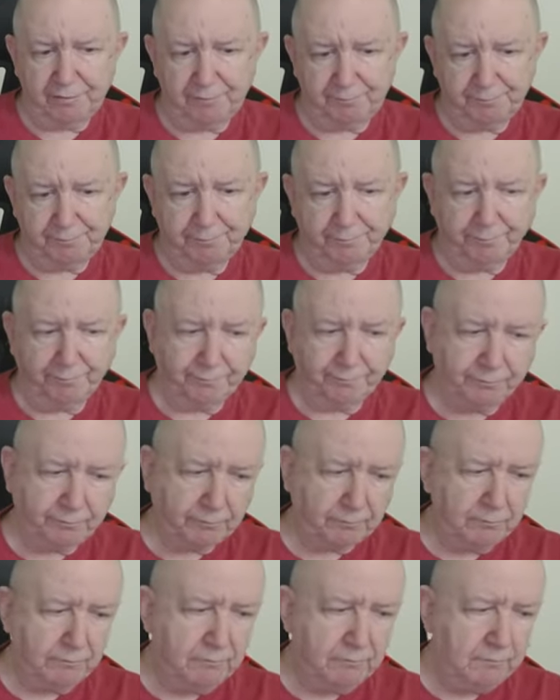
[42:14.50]

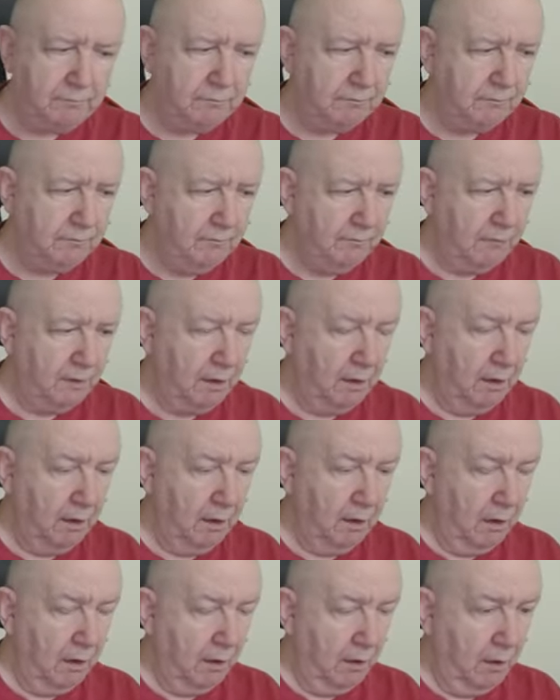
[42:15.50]

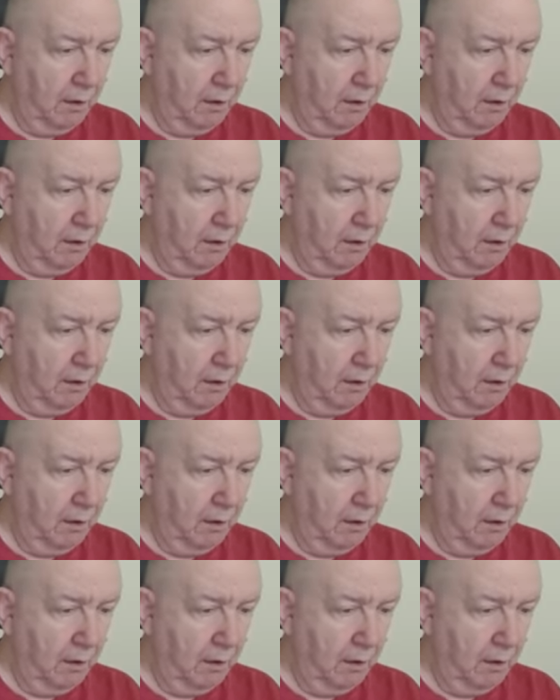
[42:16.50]
Nobody speaks.